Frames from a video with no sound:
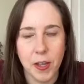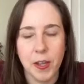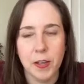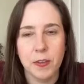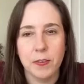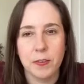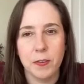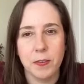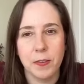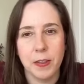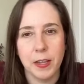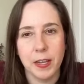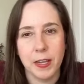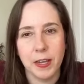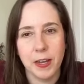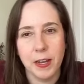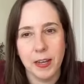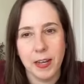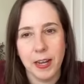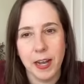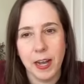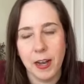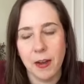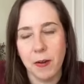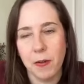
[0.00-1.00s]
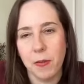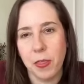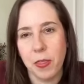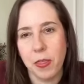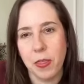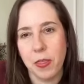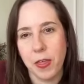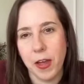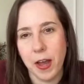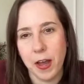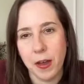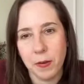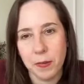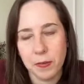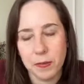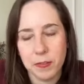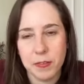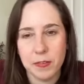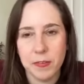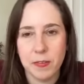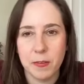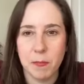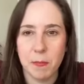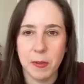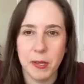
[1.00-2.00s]
So they cut out
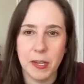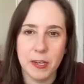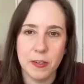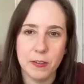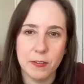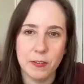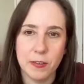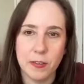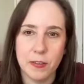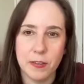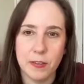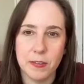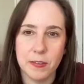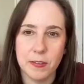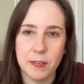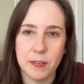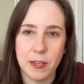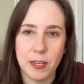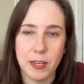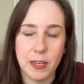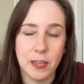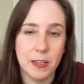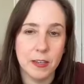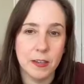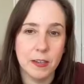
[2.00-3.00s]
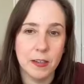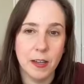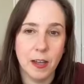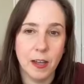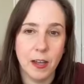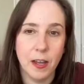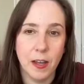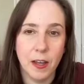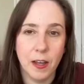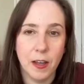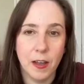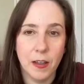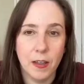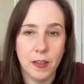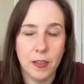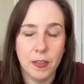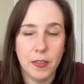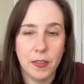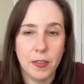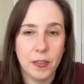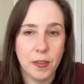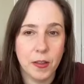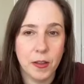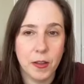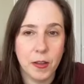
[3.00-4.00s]
thousands of patients in
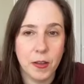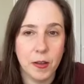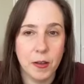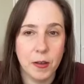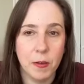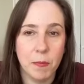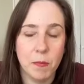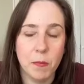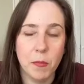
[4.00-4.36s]
the